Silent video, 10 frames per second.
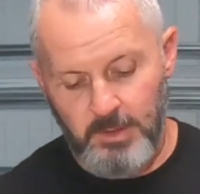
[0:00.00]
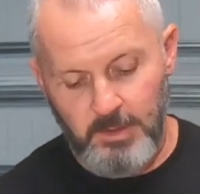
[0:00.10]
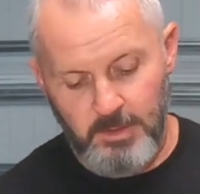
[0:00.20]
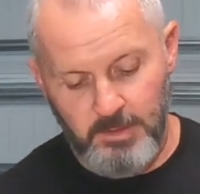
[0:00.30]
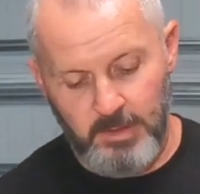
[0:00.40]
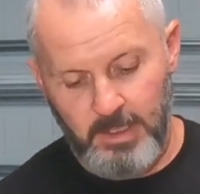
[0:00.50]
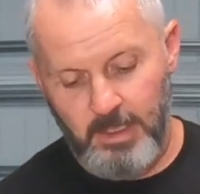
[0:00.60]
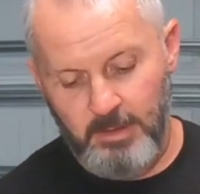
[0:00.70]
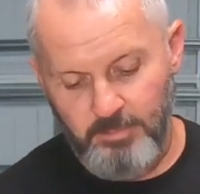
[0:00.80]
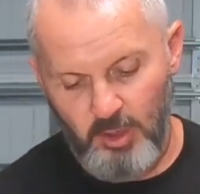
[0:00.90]
That
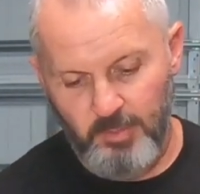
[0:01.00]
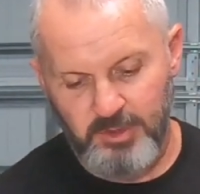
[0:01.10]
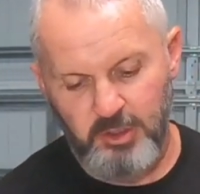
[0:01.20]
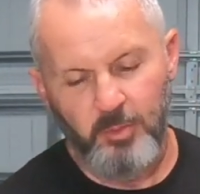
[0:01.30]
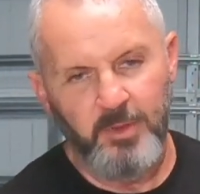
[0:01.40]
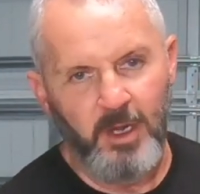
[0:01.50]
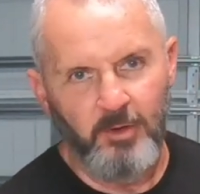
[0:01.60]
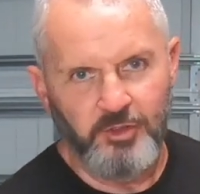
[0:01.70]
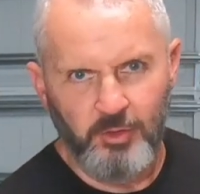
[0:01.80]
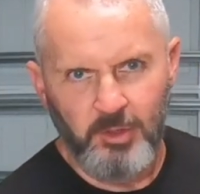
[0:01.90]
kind of helps a little bit
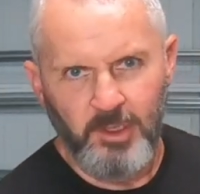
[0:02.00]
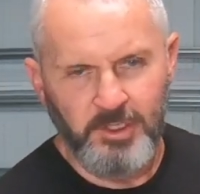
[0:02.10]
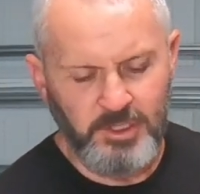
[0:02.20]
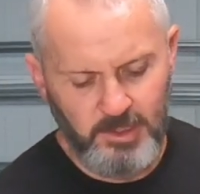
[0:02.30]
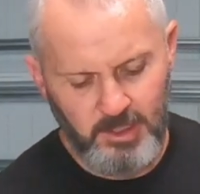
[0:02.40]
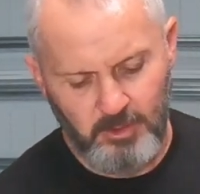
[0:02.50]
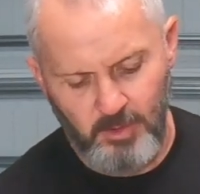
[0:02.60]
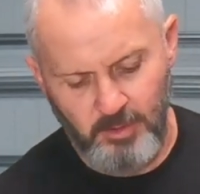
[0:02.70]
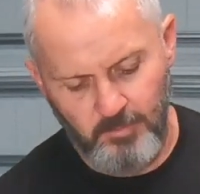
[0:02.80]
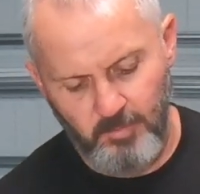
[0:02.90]
air circulation, I think,
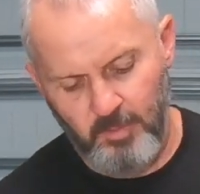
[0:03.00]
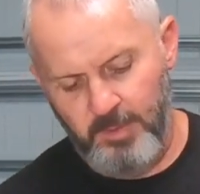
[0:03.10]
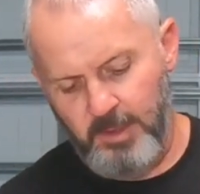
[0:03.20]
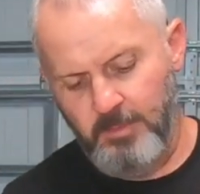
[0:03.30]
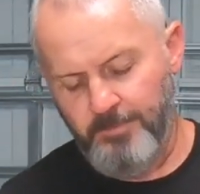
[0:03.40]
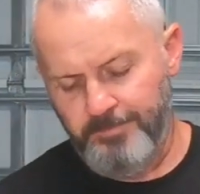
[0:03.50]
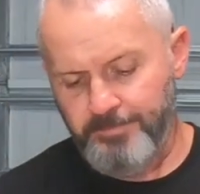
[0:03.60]
on your footbed.